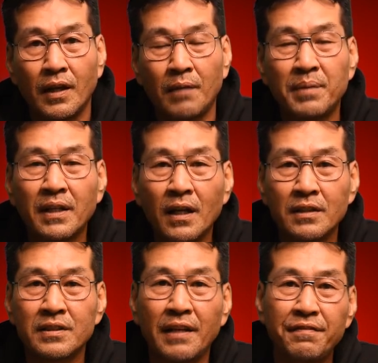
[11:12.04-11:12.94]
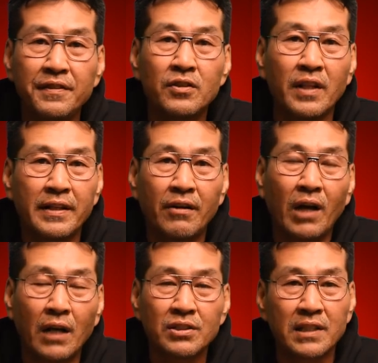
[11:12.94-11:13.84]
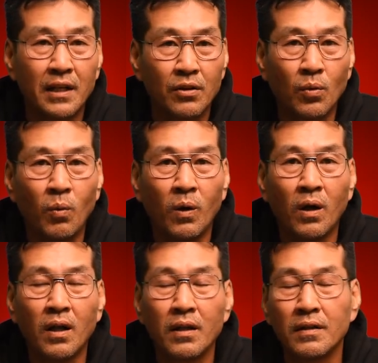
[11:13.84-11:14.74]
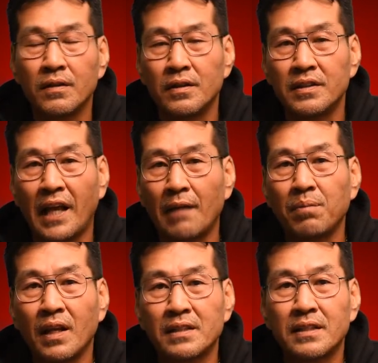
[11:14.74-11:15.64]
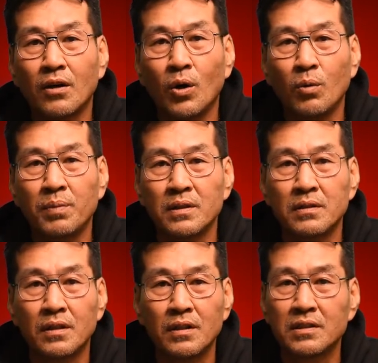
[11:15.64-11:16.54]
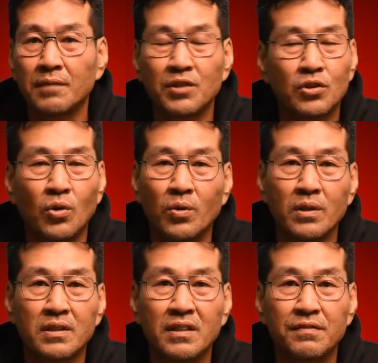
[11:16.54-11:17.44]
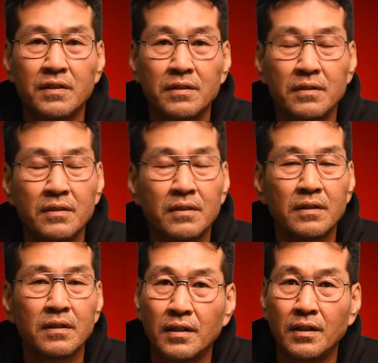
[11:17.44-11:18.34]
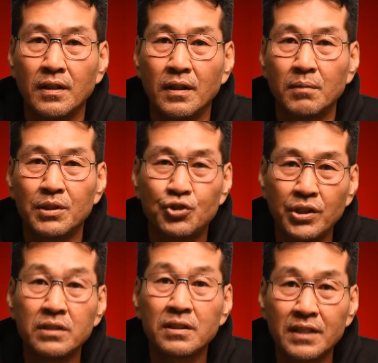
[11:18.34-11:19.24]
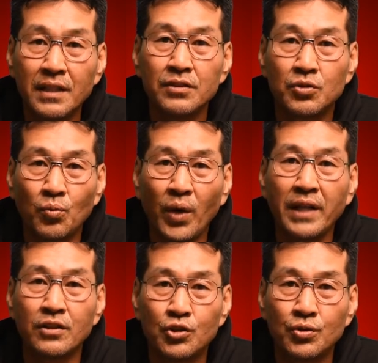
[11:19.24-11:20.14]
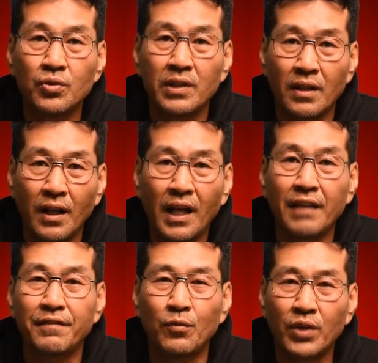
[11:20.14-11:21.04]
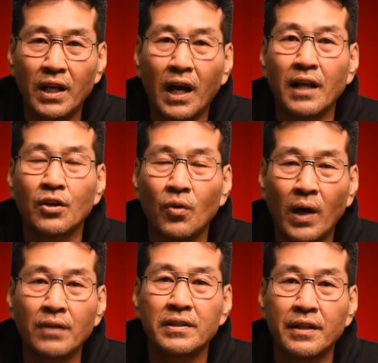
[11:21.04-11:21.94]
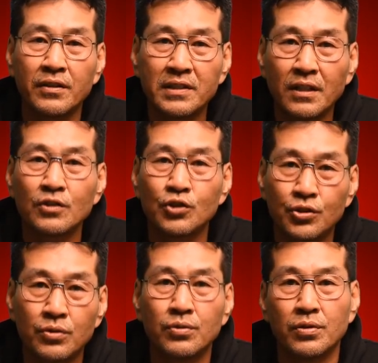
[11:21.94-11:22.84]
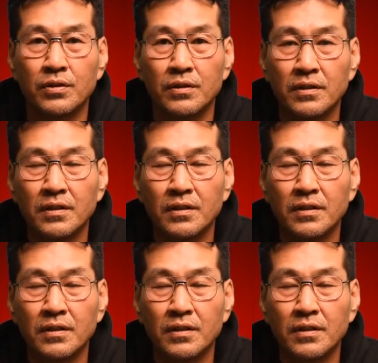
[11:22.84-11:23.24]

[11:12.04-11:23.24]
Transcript: And because they feel that they're outside of the wall, they have placed their hope on something totally different. But Jesus is the way, the truth, and the life, and we got to go out there and tell the truth.